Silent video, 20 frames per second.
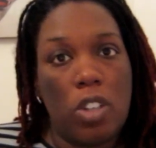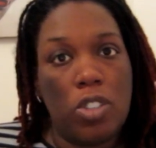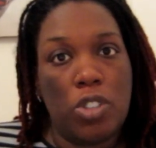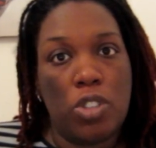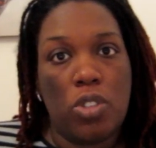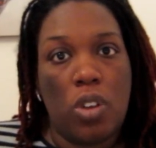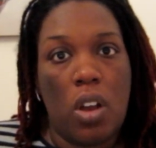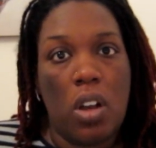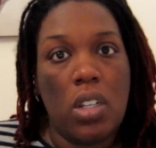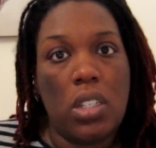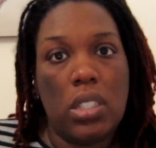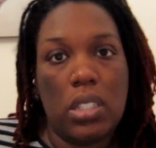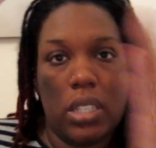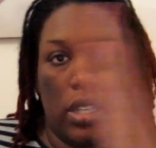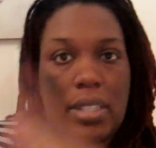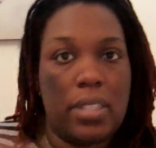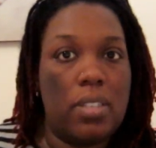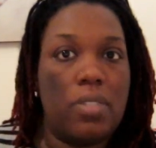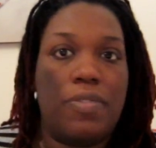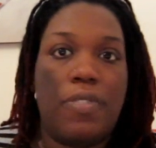on drugs
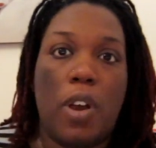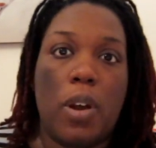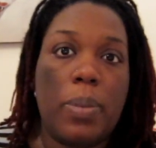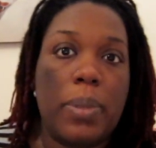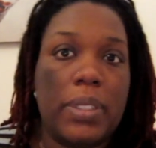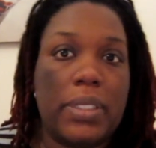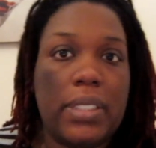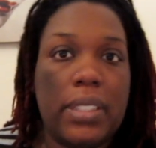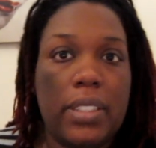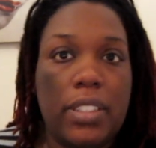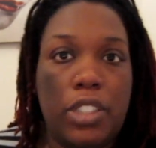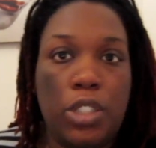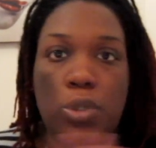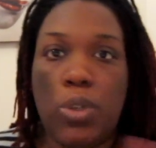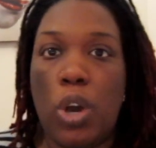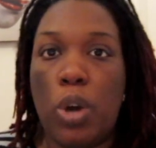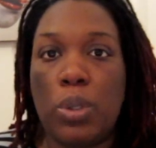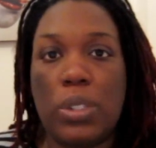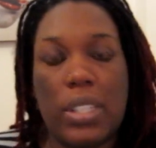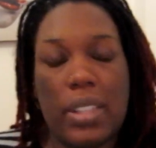is the pharmacist. You
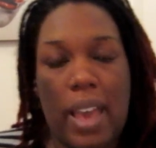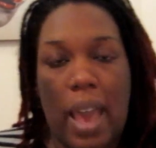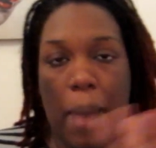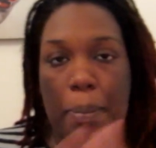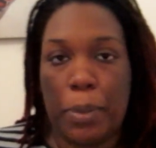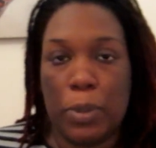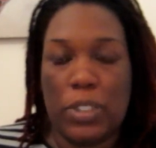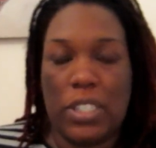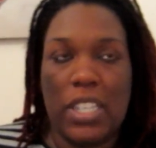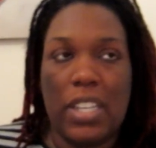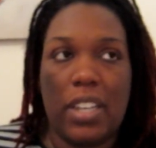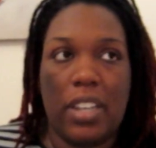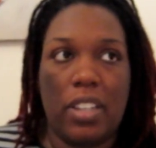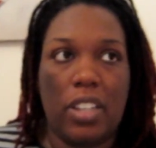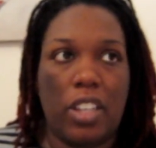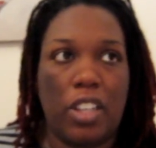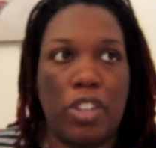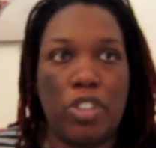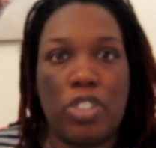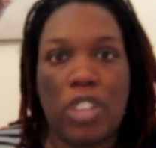go to the apotheke,
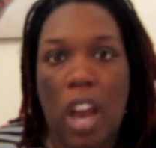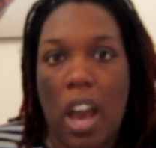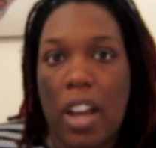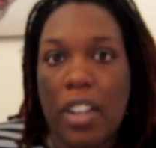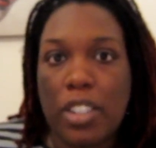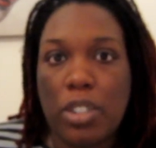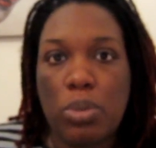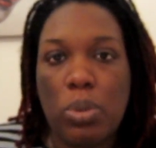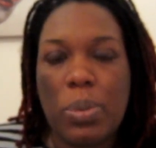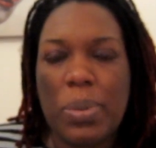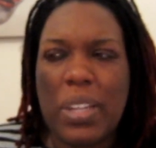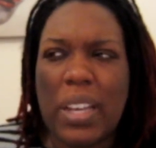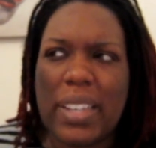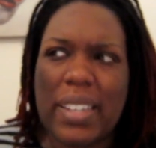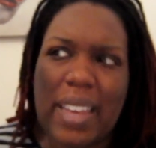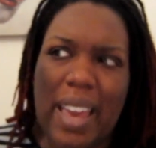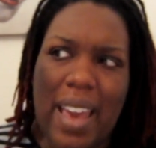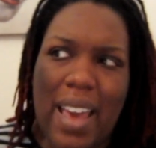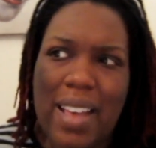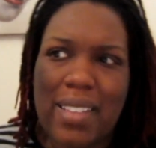like your doctor will be
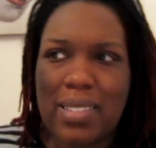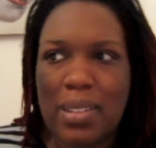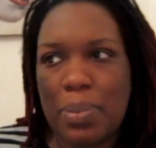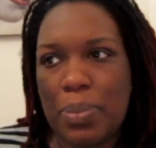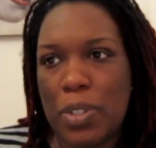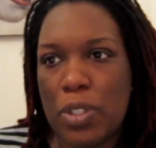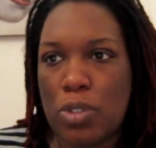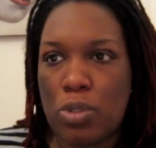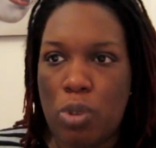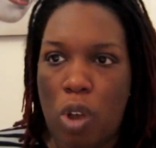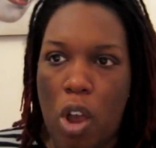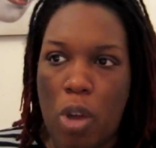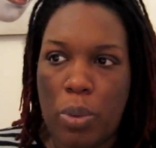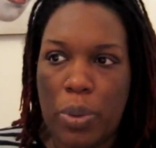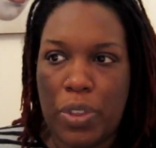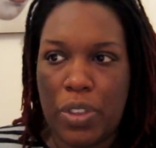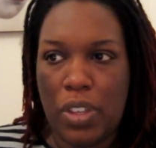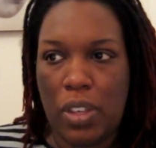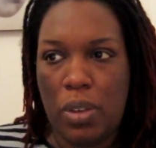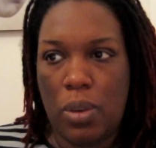like, yeah, something's wrong
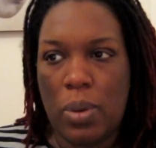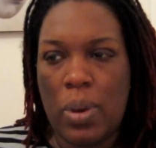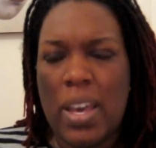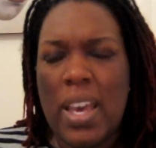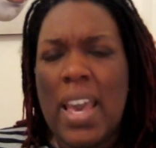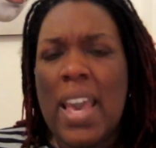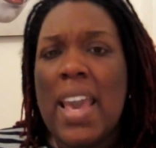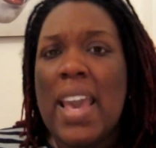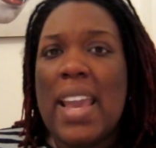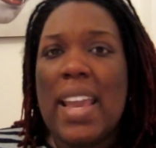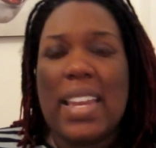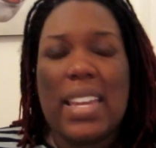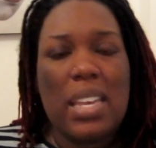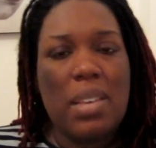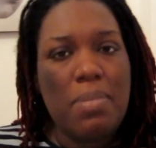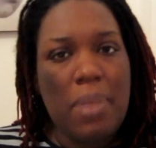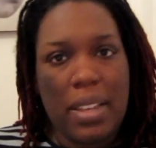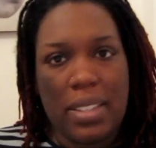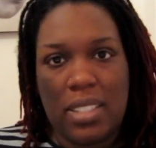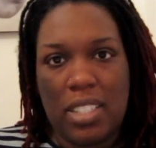with you. And
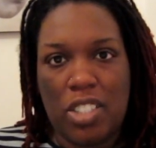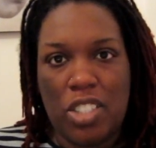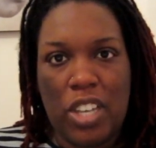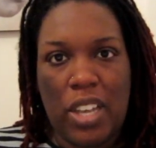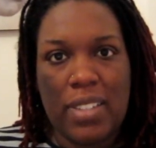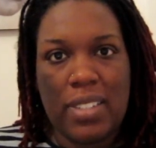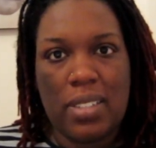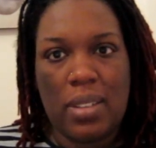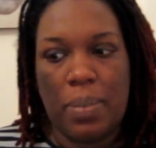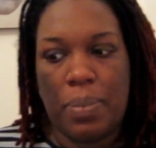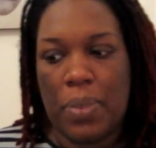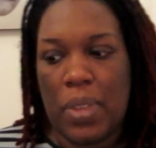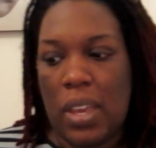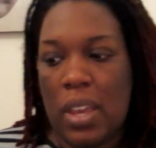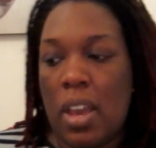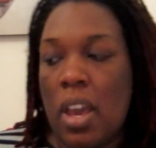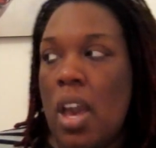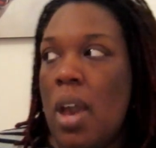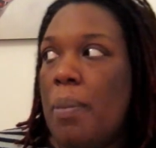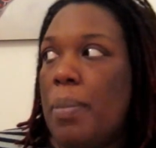he might suggest
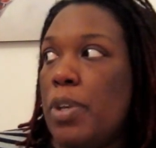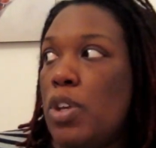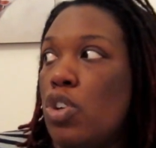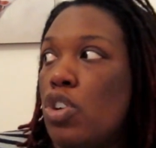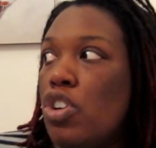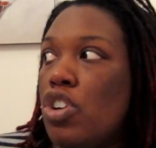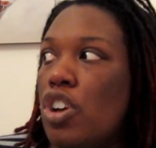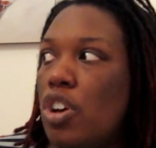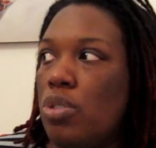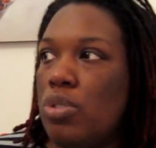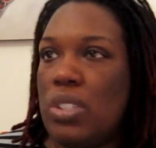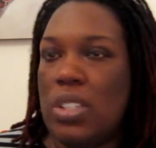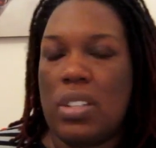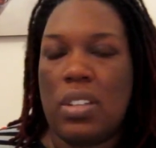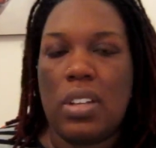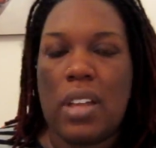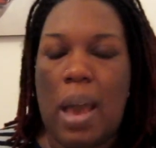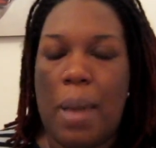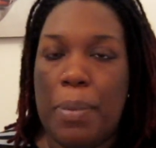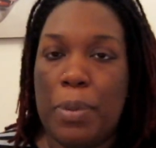something, but you can go to
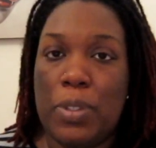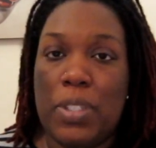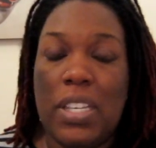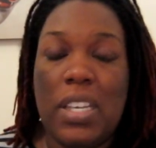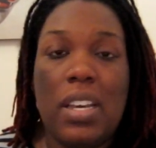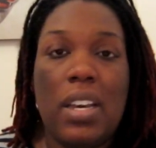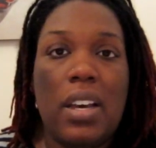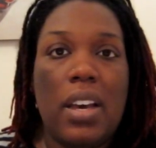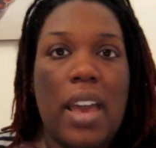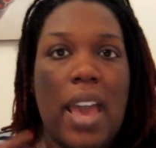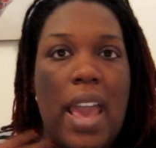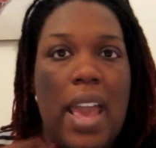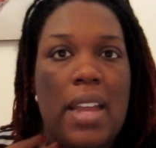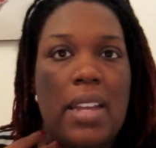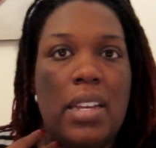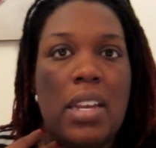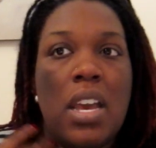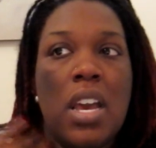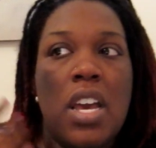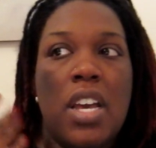the apotheke
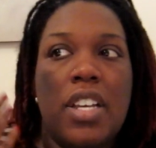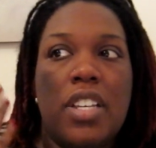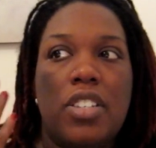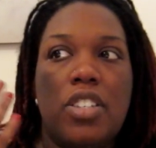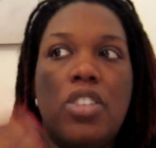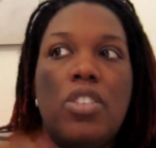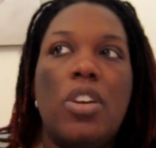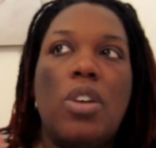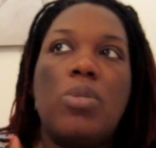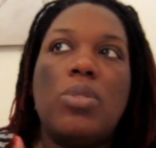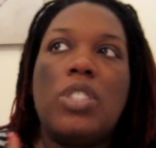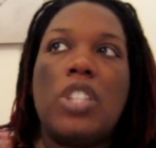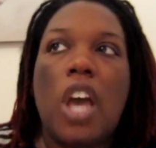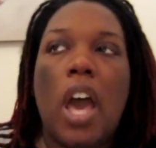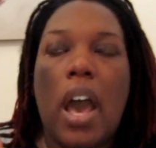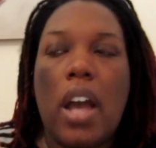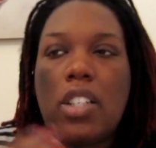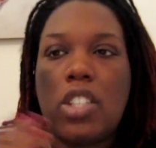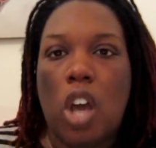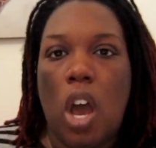and,
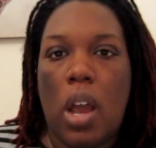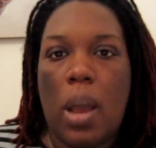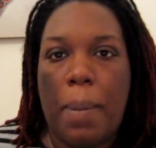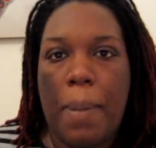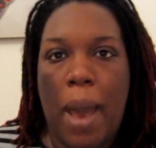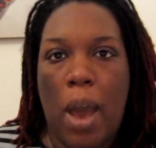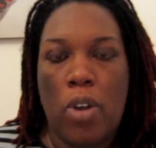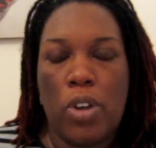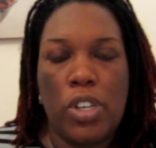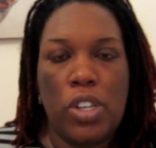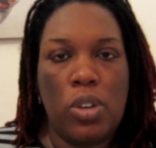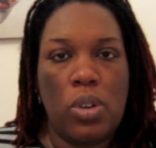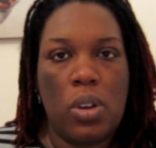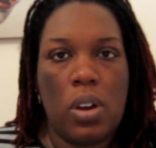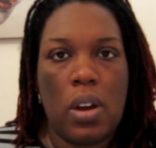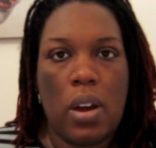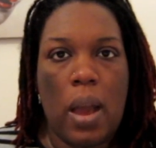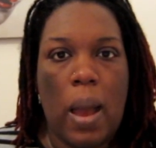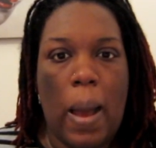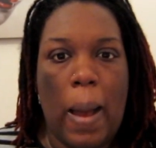talk about
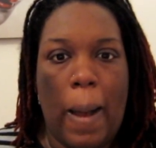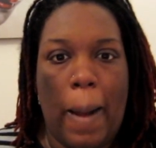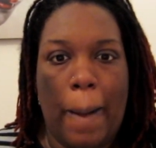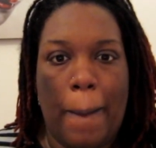your